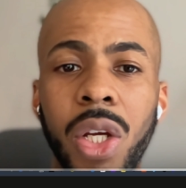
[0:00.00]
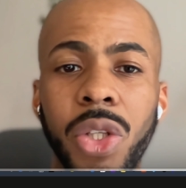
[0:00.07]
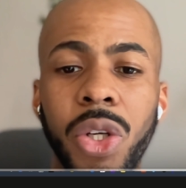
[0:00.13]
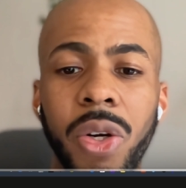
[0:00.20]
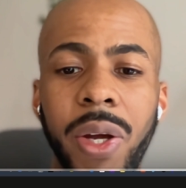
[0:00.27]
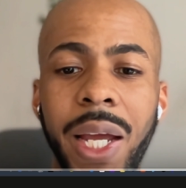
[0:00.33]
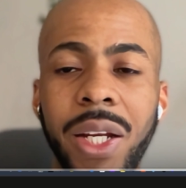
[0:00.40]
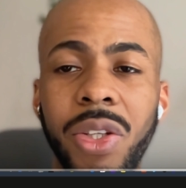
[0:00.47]

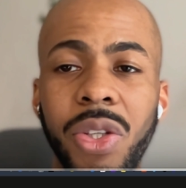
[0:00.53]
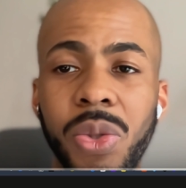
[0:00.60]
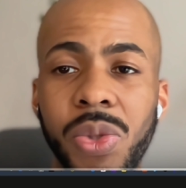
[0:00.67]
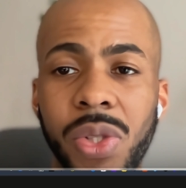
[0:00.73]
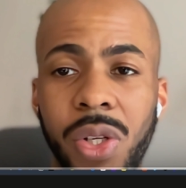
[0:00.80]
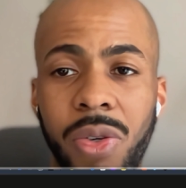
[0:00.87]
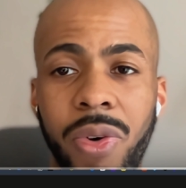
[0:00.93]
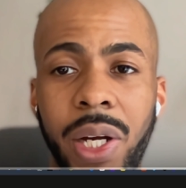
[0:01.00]
your end
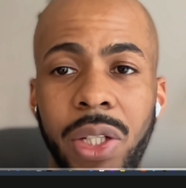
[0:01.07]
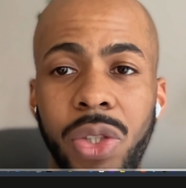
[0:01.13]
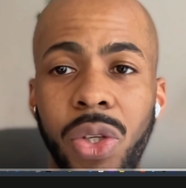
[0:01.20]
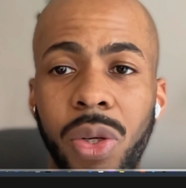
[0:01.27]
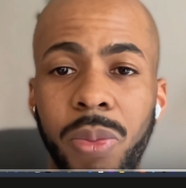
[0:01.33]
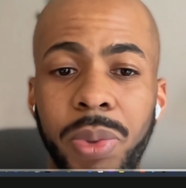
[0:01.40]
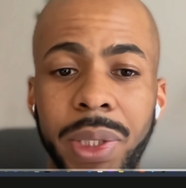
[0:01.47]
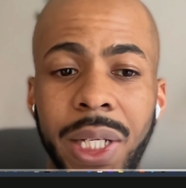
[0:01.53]
user, right?
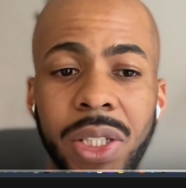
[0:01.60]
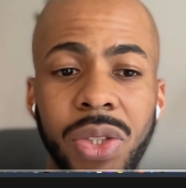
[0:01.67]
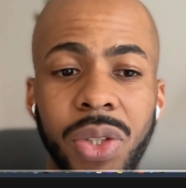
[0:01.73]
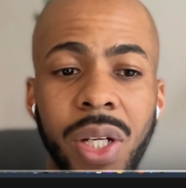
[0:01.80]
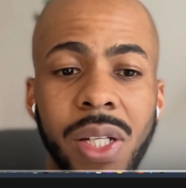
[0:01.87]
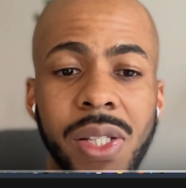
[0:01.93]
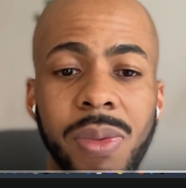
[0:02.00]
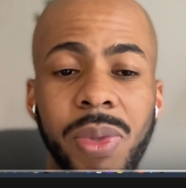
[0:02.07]
Your potential
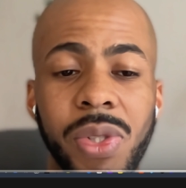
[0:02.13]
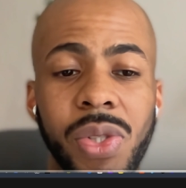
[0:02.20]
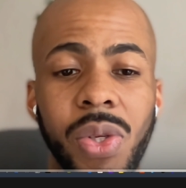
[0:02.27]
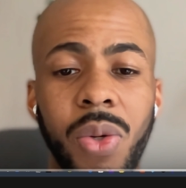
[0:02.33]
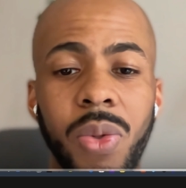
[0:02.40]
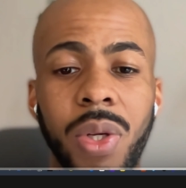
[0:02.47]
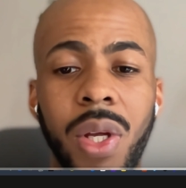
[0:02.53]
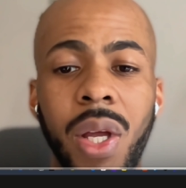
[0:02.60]
customers.
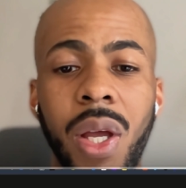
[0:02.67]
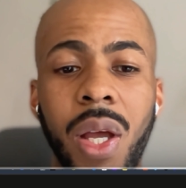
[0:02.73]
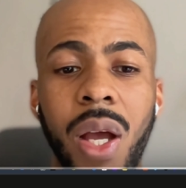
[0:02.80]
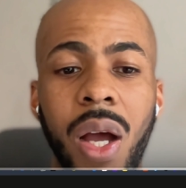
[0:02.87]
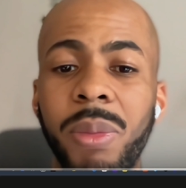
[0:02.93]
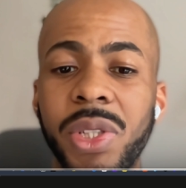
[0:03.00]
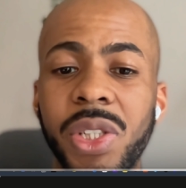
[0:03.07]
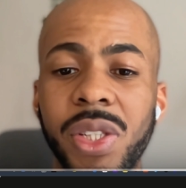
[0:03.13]
So
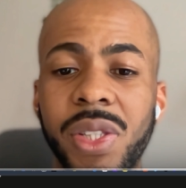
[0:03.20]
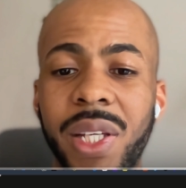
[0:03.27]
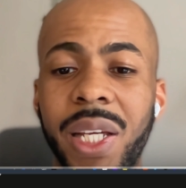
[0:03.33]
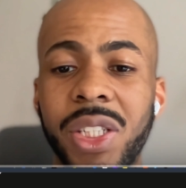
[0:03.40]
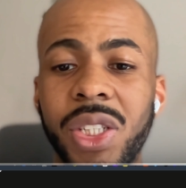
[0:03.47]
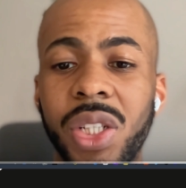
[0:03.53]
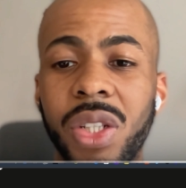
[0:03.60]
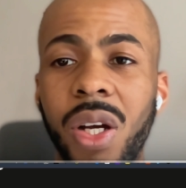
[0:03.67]
how much does a
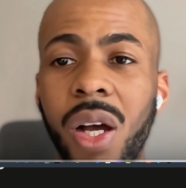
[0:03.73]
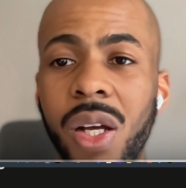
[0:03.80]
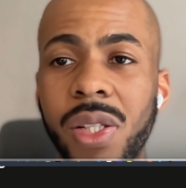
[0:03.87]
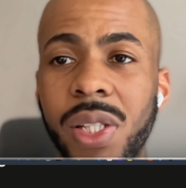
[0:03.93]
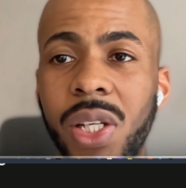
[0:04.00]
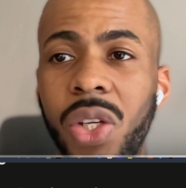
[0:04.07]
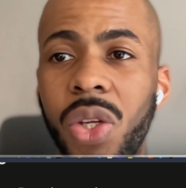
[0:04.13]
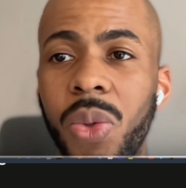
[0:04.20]
kitchen
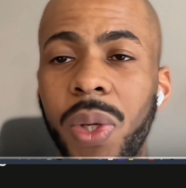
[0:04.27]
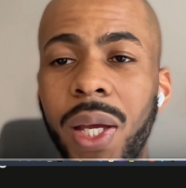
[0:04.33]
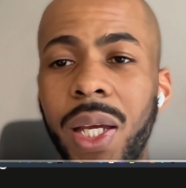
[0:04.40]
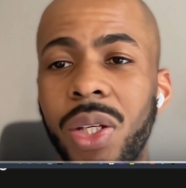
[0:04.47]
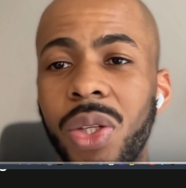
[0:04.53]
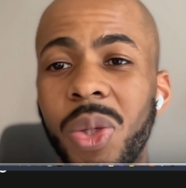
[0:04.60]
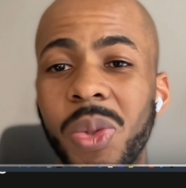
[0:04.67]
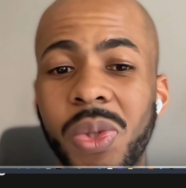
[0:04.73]
cost in the
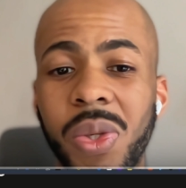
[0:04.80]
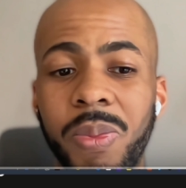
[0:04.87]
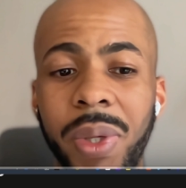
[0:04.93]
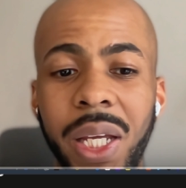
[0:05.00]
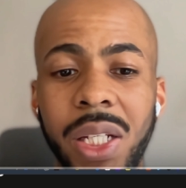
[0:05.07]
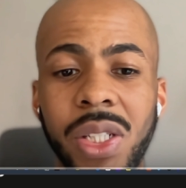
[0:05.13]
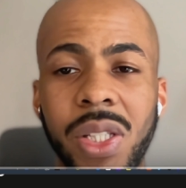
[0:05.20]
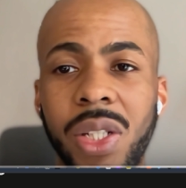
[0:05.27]
UK? Those are
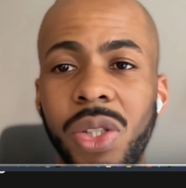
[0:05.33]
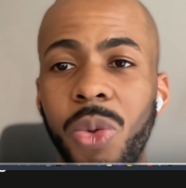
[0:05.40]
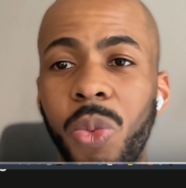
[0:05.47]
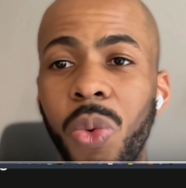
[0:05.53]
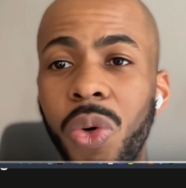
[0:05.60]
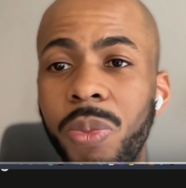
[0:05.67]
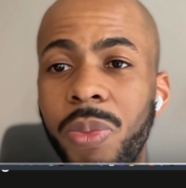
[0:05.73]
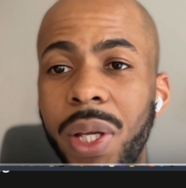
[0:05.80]
pages that you
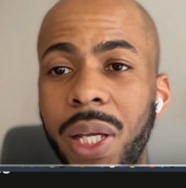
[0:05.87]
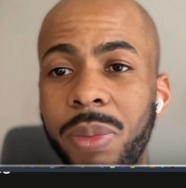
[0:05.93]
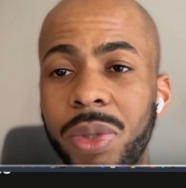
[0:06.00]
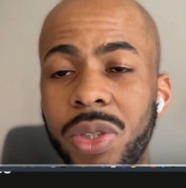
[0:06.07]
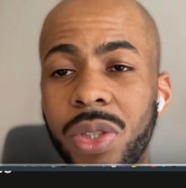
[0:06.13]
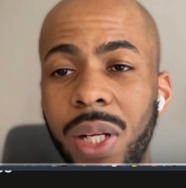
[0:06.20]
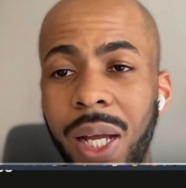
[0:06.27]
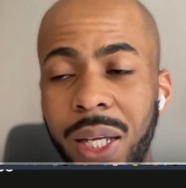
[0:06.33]
would be
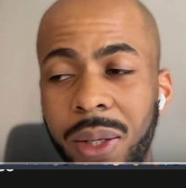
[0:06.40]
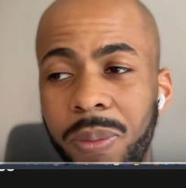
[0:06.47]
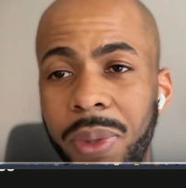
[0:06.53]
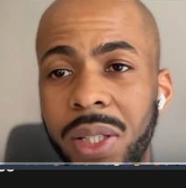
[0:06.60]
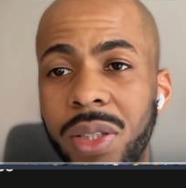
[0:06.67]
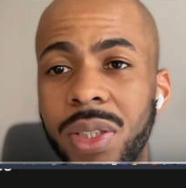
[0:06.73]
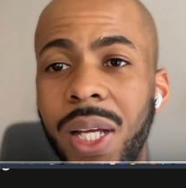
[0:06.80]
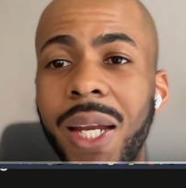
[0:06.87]
able to like
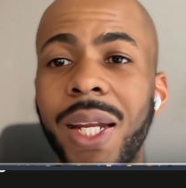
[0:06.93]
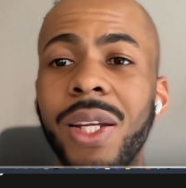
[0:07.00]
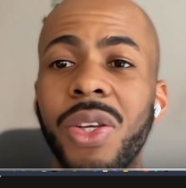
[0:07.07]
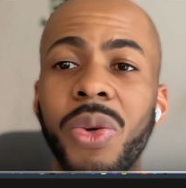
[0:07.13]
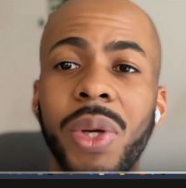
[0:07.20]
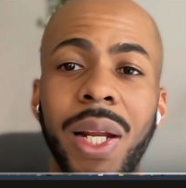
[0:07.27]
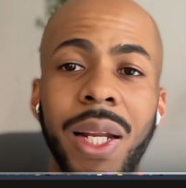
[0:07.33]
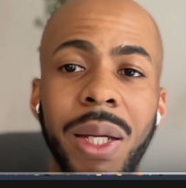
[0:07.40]
build, and then
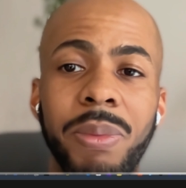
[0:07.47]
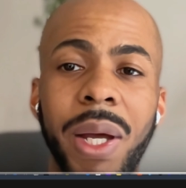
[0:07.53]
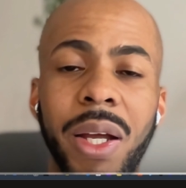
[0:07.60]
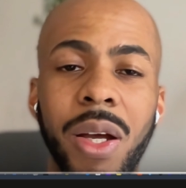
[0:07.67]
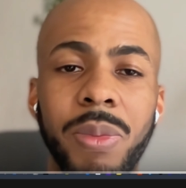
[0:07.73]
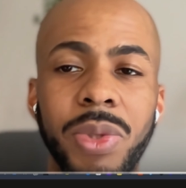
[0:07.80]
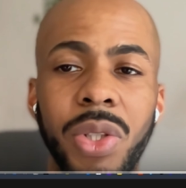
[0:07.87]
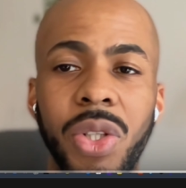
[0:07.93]
you can link
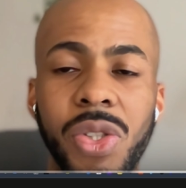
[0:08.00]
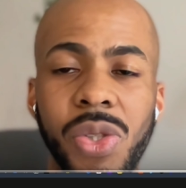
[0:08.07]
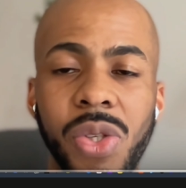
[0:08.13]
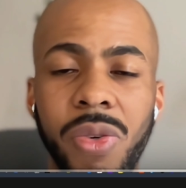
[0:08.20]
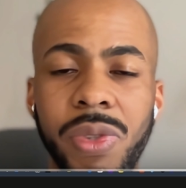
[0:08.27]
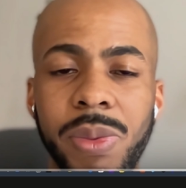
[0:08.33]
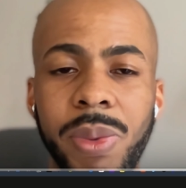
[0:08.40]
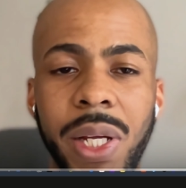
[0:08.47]
back up to your
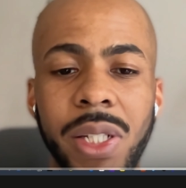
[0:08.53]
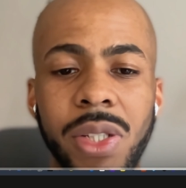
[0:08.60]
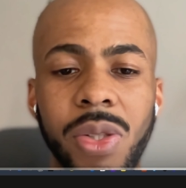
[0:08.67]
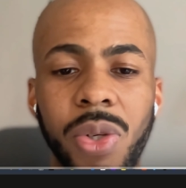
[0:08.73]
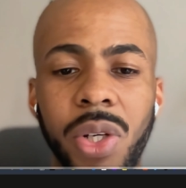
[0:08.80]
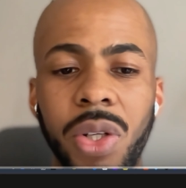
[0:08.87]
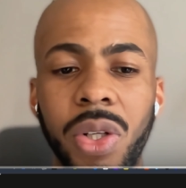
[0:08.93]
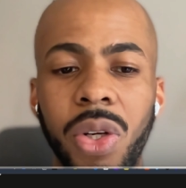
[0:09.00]
service pages
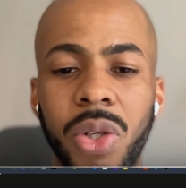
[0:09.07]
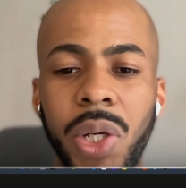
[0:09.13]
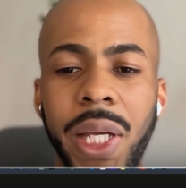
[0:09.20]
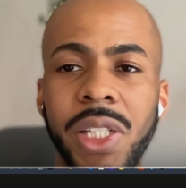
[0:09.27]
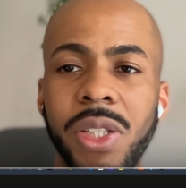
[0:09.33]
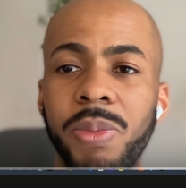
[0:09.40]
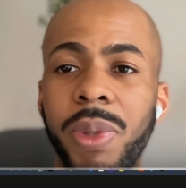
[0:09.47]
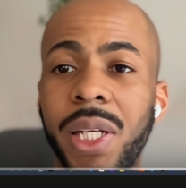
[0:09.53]
or your
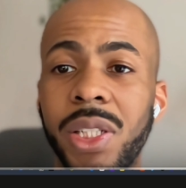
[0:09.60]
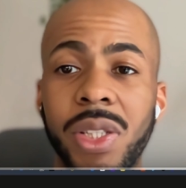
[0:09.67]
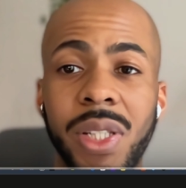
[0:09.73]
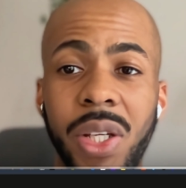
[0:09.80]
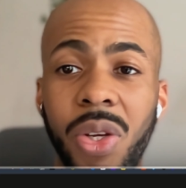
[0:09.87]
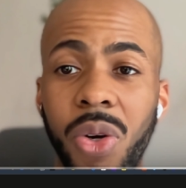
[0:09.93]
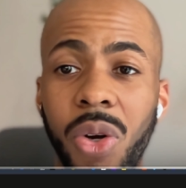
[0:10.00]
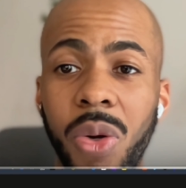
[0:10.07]
location pages
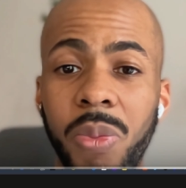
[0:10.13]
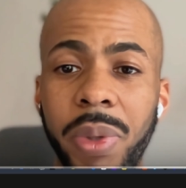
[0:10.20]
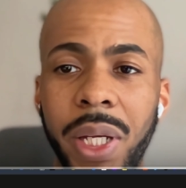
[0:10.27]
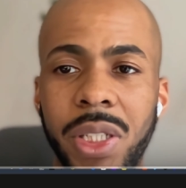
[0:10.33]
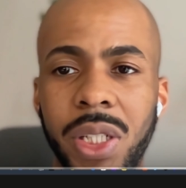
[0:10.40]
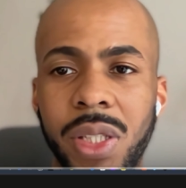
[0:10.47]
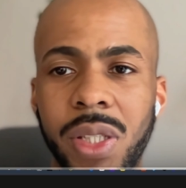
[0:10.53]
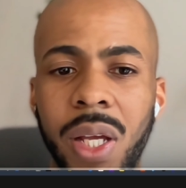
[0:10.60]
and your home
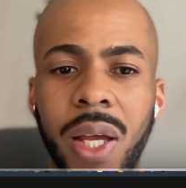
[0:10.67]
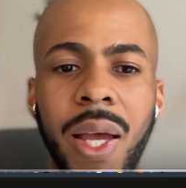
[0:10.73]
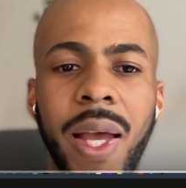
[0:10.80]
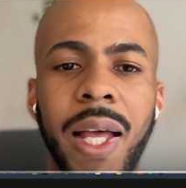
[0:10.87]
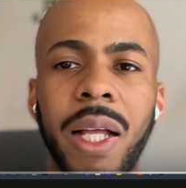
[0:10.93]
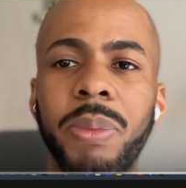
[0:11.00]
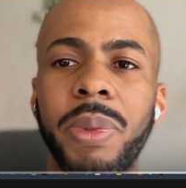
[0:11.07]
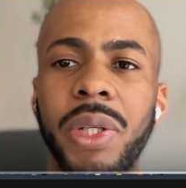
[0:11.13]
pages,
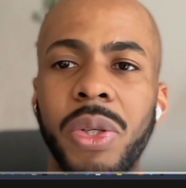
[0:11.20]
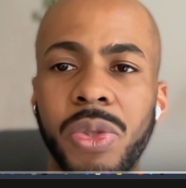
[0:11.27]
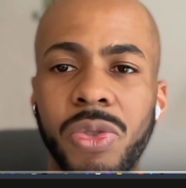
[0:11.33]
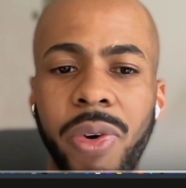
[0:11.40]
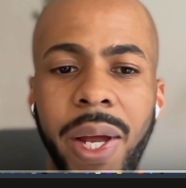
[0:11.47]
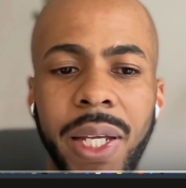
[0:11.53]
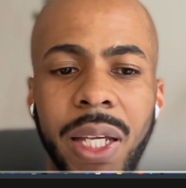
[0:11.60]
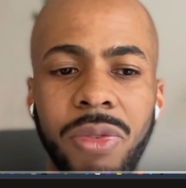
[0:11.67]
helping those
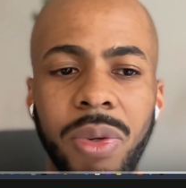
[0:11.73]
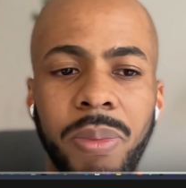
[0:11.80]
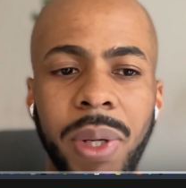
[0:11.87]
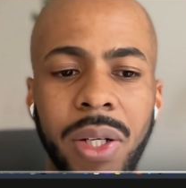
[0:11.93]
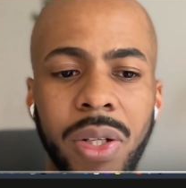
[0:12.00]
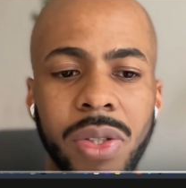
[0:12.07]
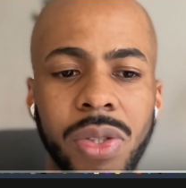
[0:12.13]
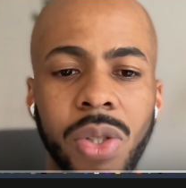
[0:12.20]
rank even better.